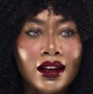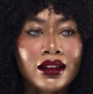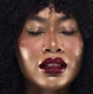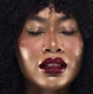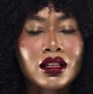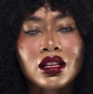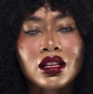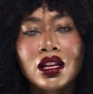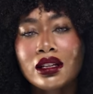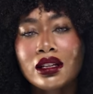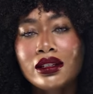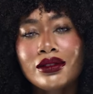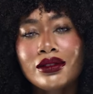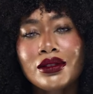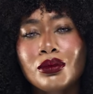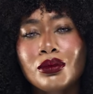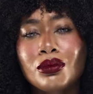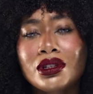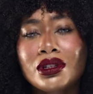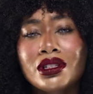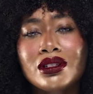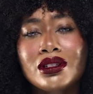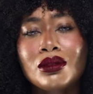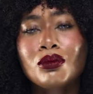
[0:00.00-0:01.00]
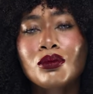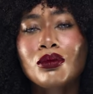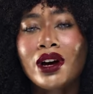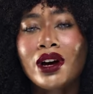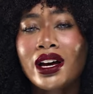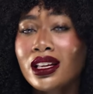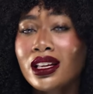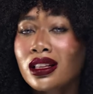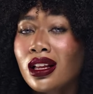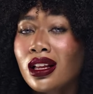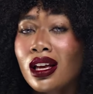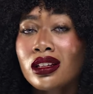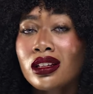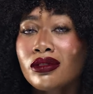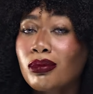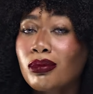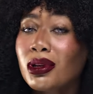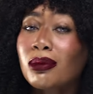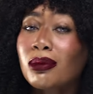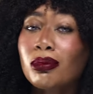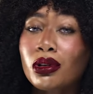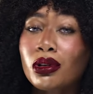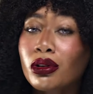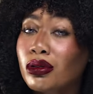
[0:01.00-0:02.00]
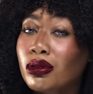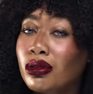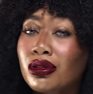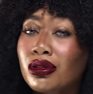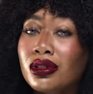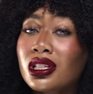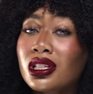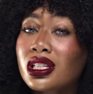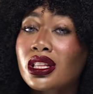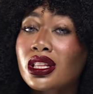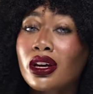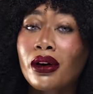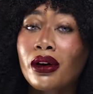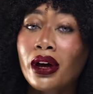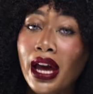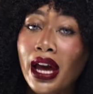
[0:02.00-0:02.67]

It's a lot of the reason why a lot of people are losing their